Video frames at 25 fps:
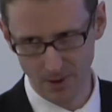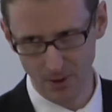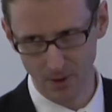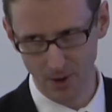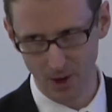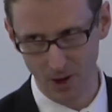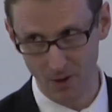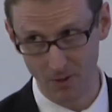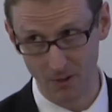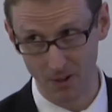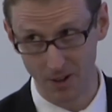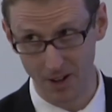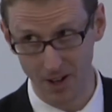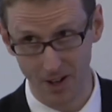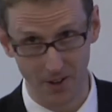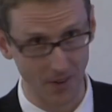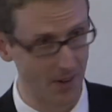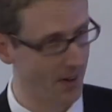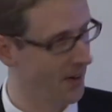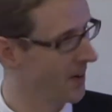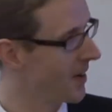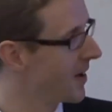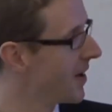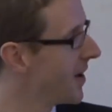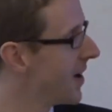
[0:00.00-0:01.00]
can't rely on
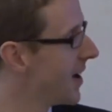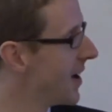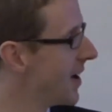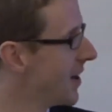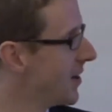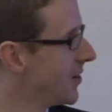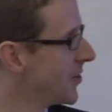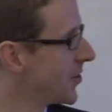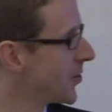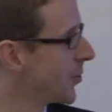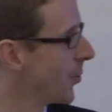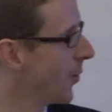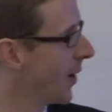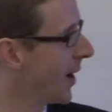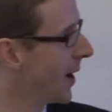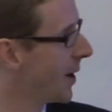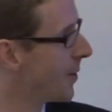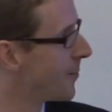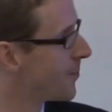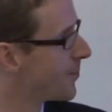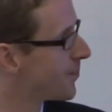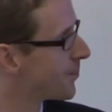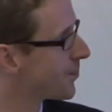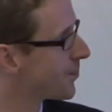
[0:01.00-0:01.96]
it elsewhere.